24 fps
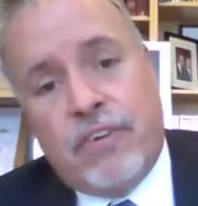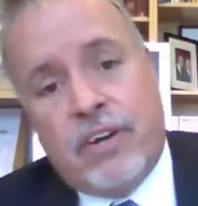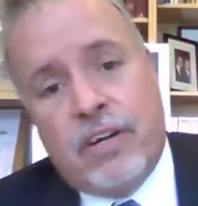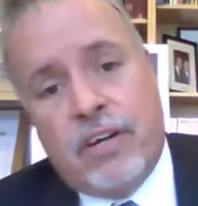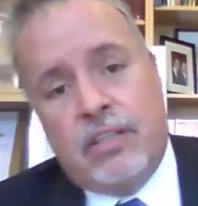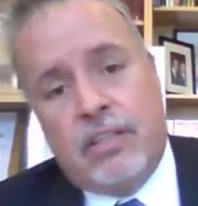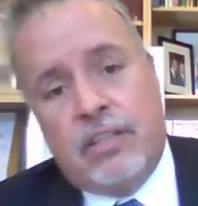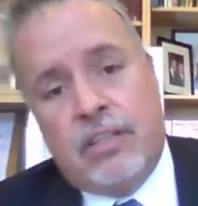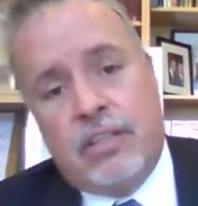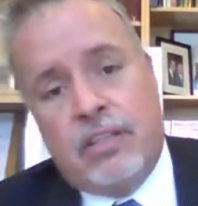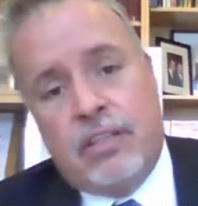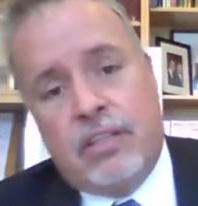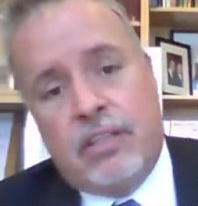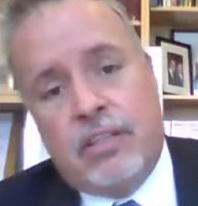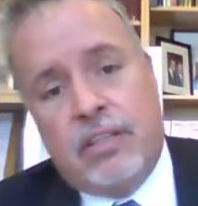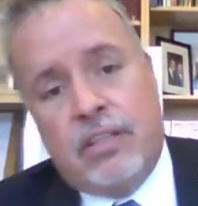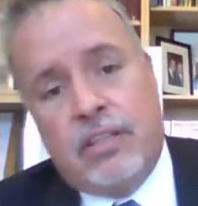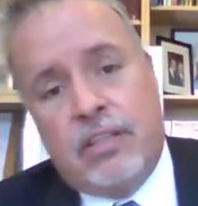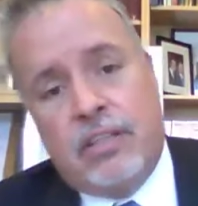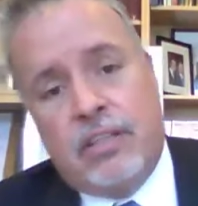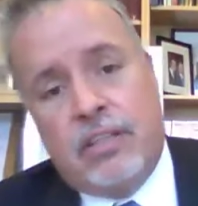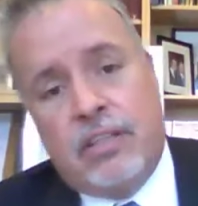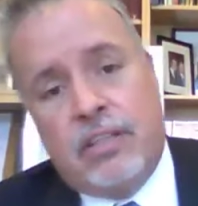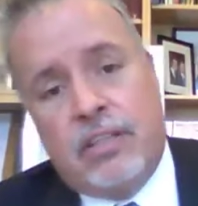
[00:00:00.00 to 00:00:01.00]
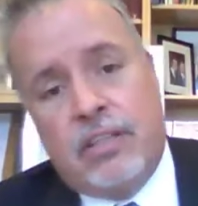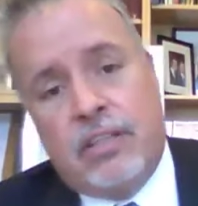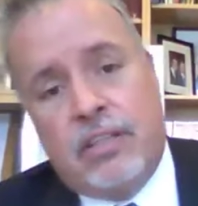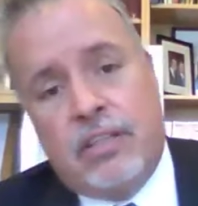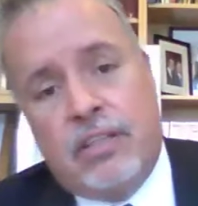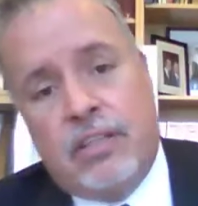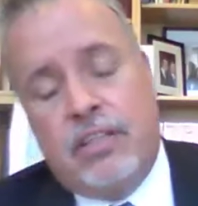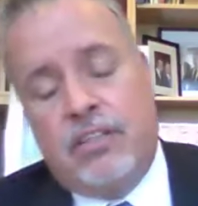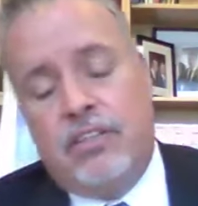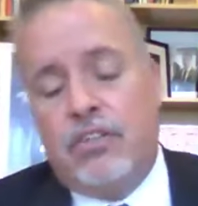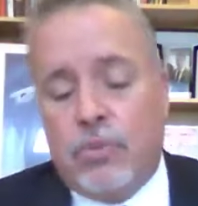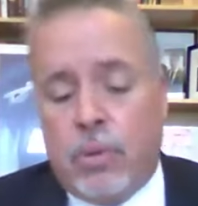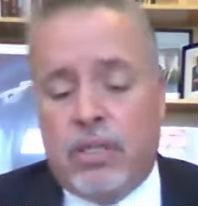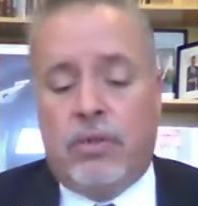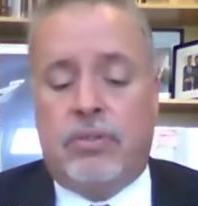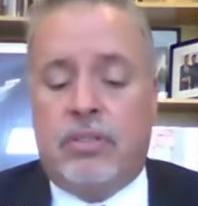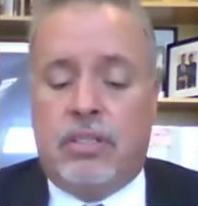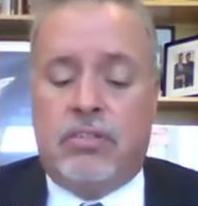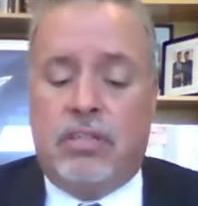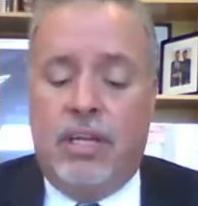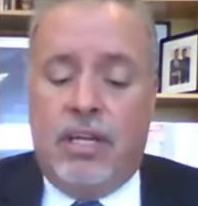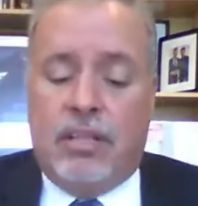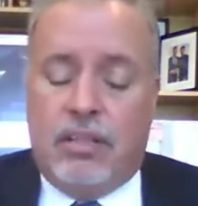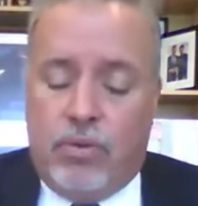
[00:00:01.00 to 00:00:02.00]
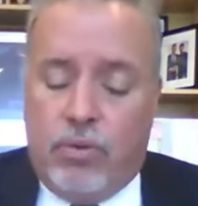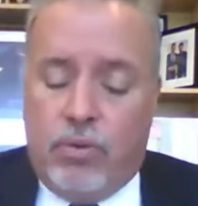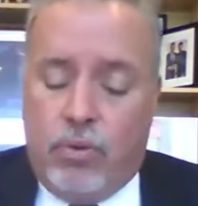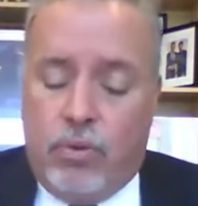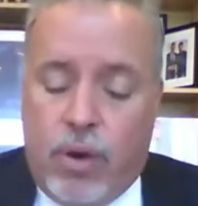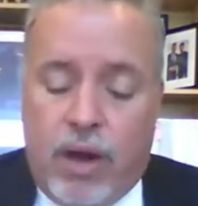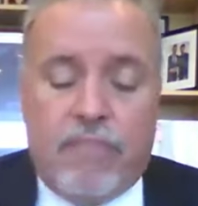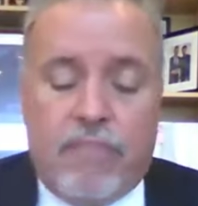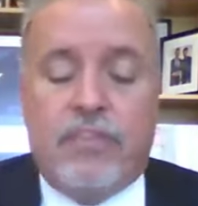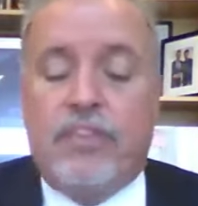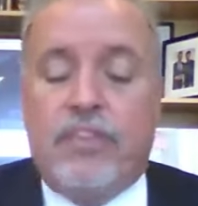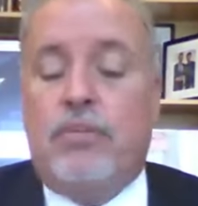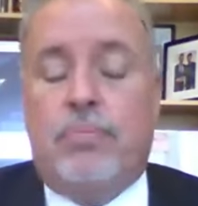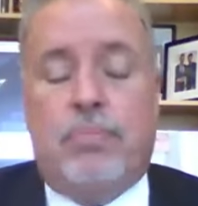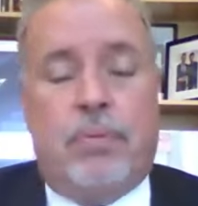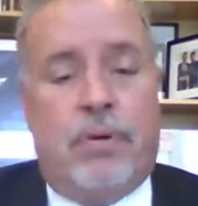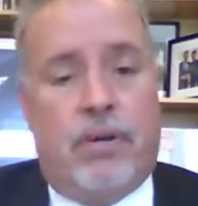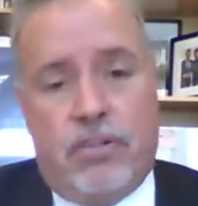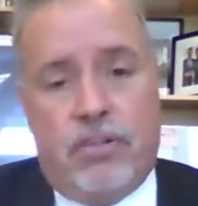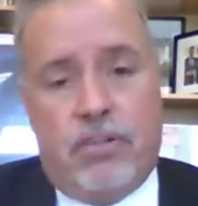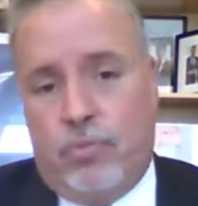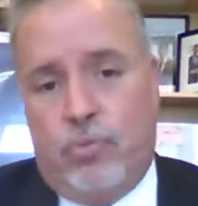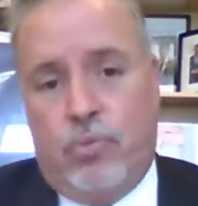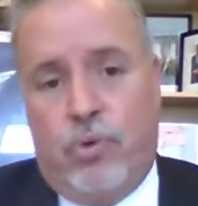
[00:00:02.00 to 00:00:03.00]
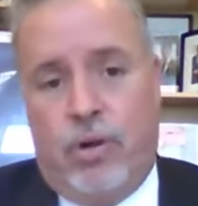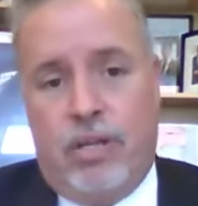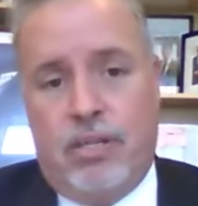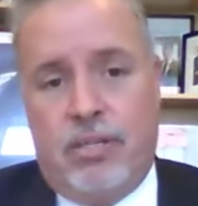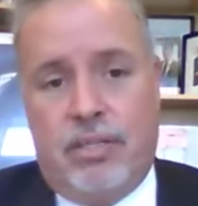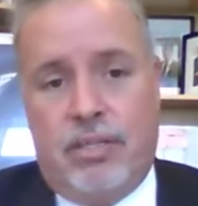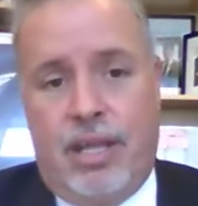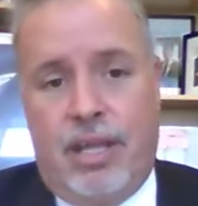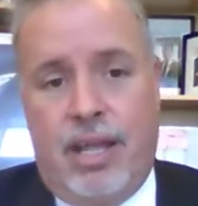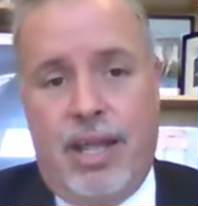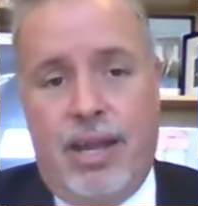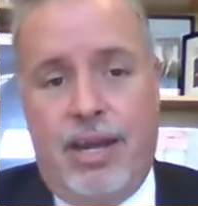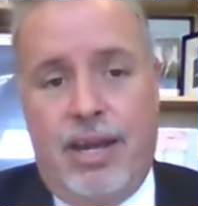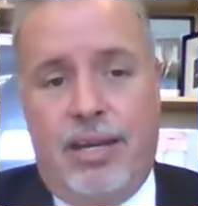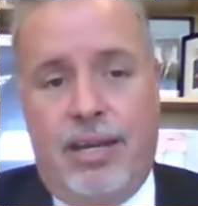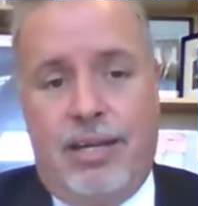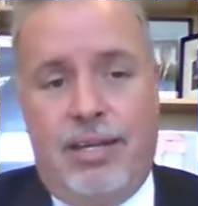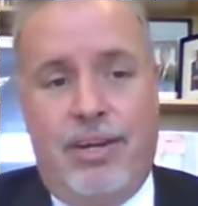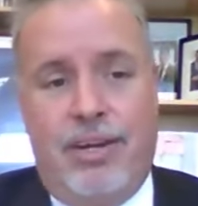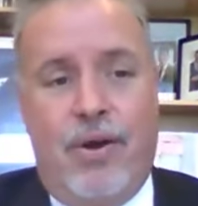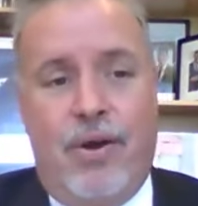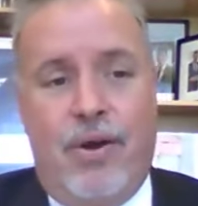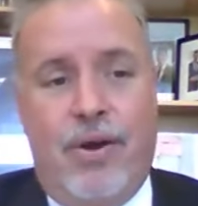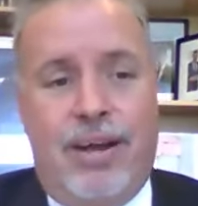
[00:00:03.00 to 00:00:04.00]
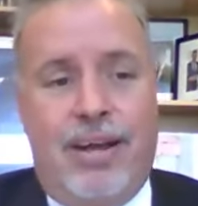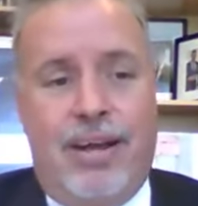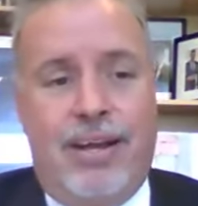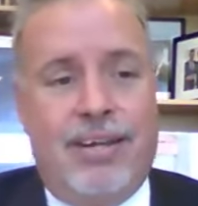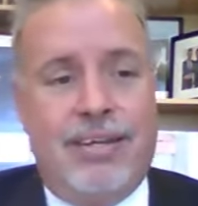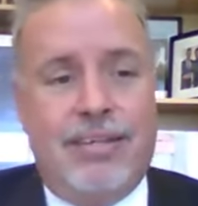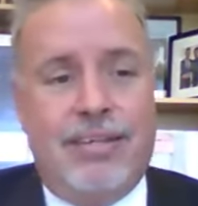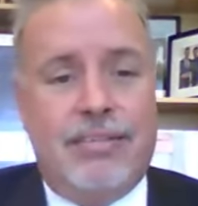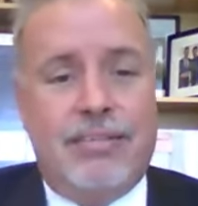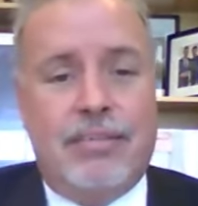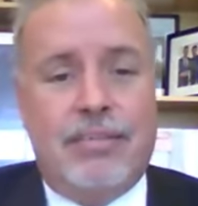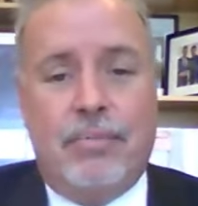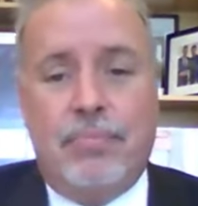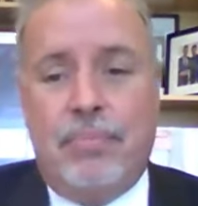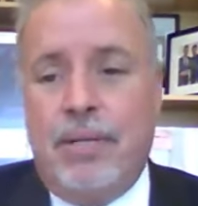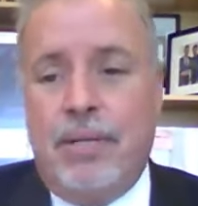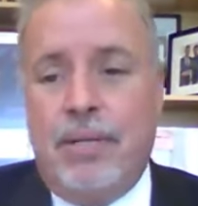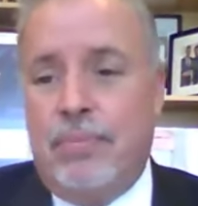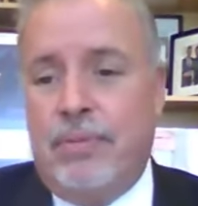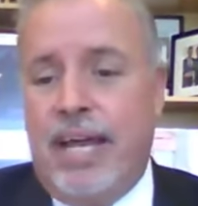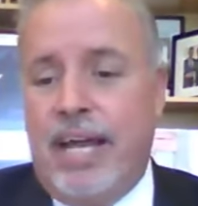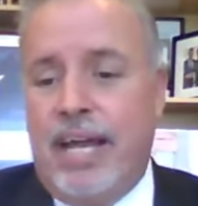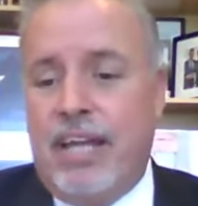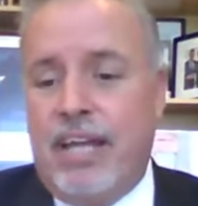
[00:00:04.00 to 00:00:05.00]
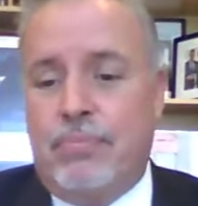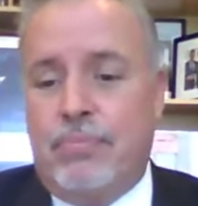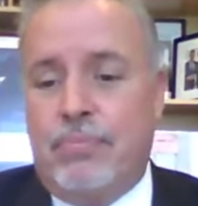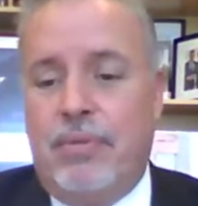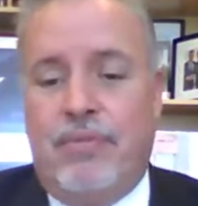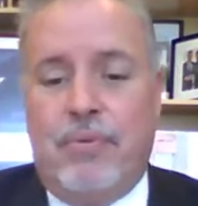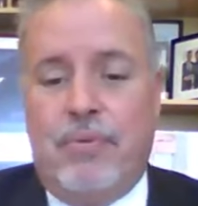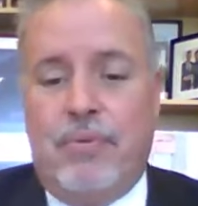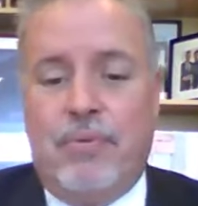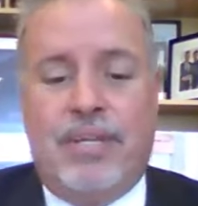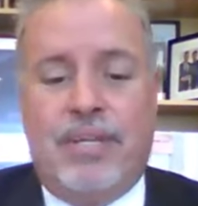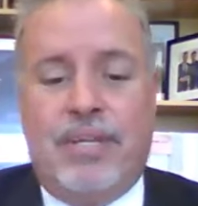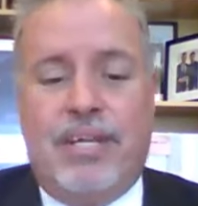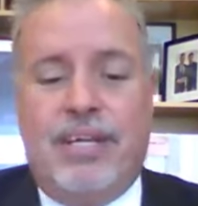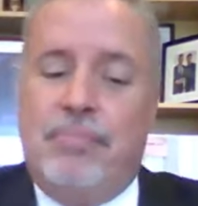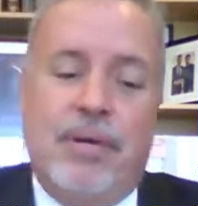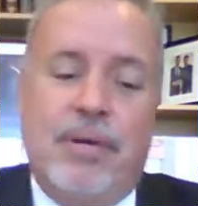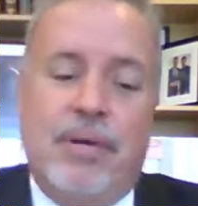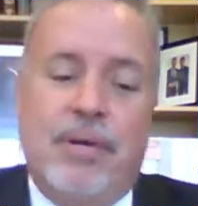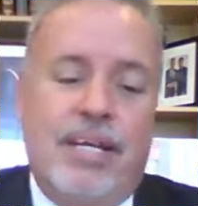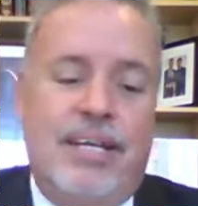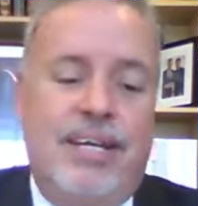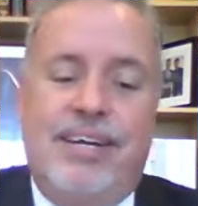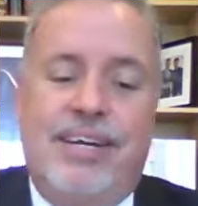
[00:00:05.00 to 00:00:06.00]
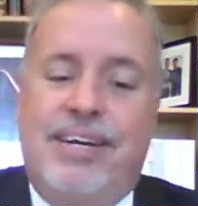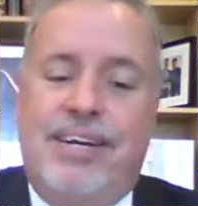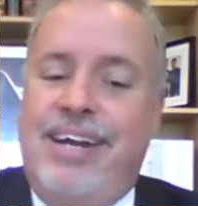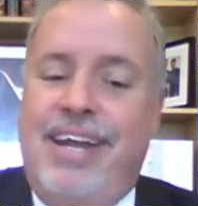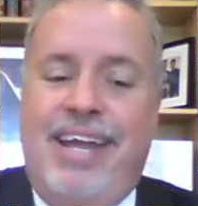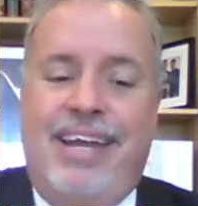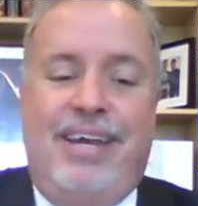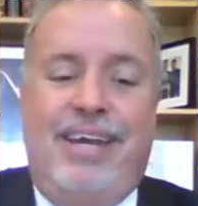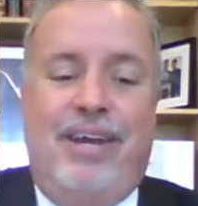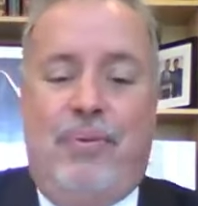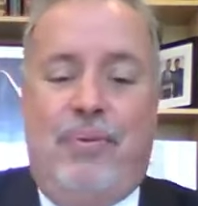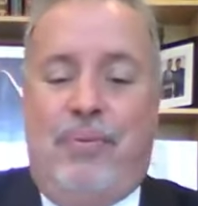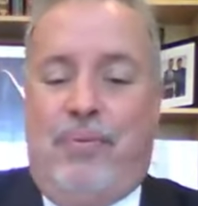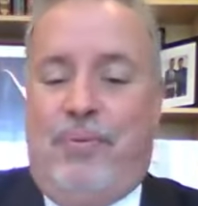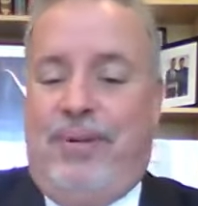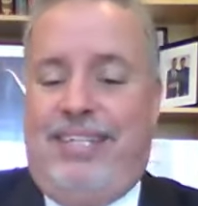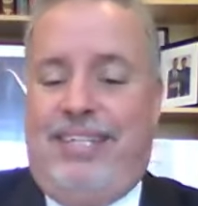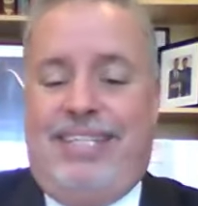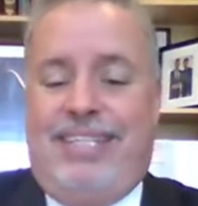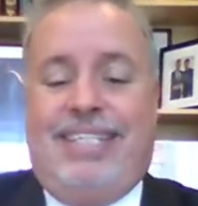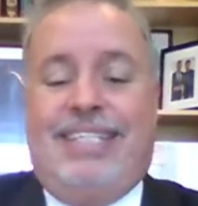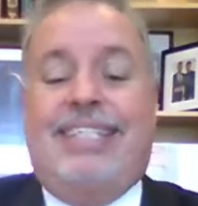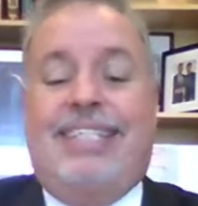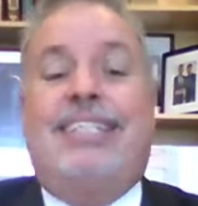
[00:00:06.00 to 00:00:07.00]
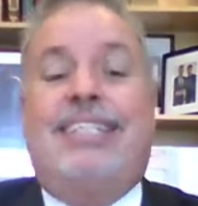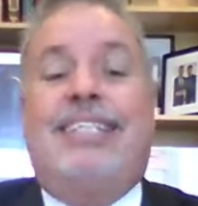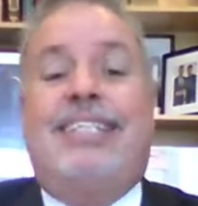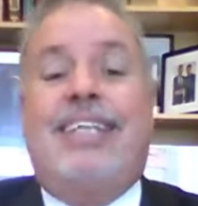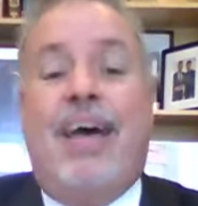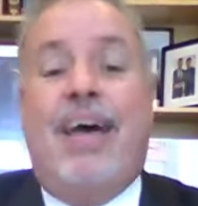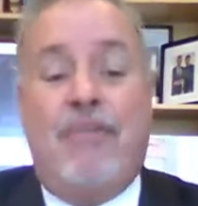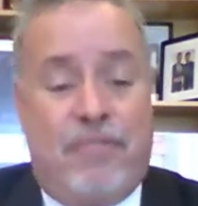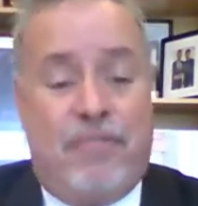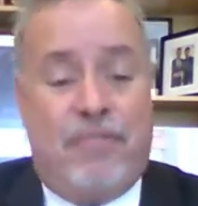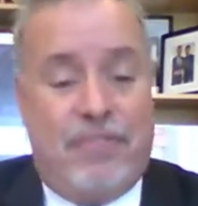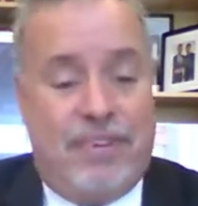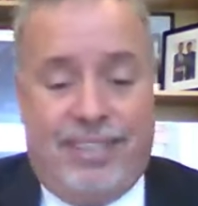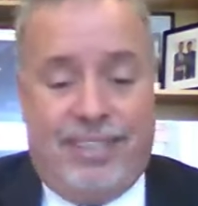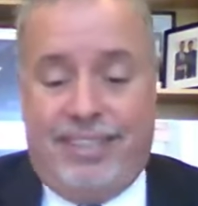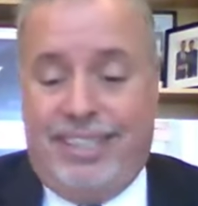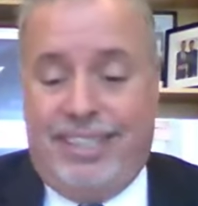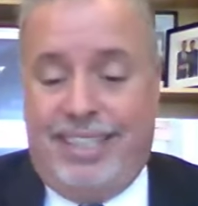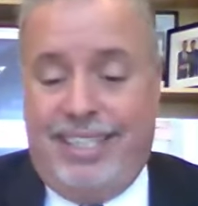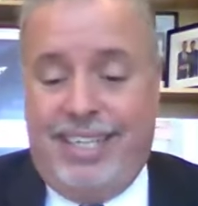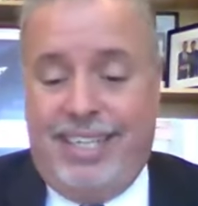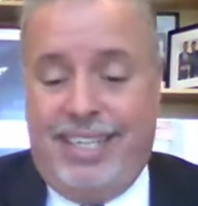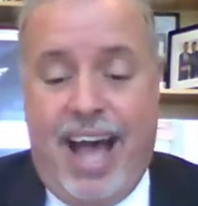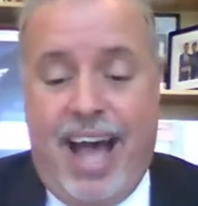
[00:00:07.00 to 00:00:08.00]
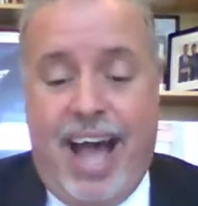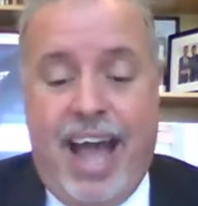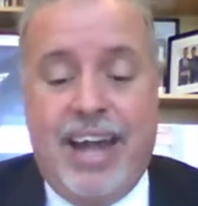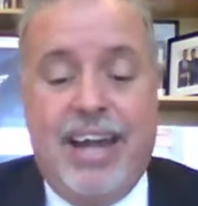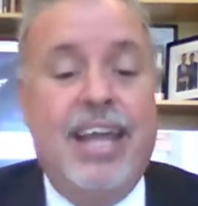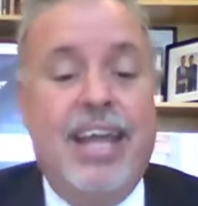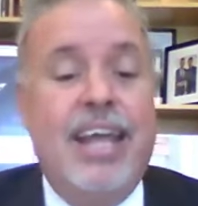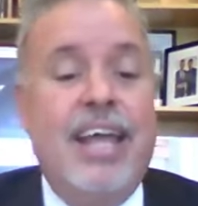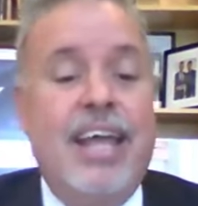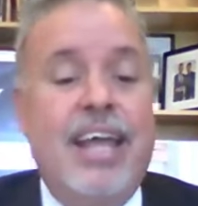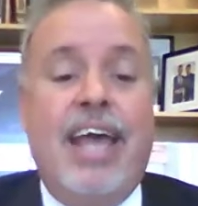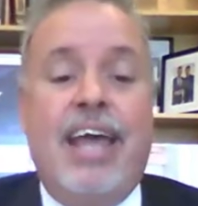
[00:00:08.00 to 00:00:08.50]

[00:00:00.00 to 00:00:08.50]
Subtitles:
fun of you. This is what, this, whoever this person was, and some people asked me if it was anybody here, and it was definitely not.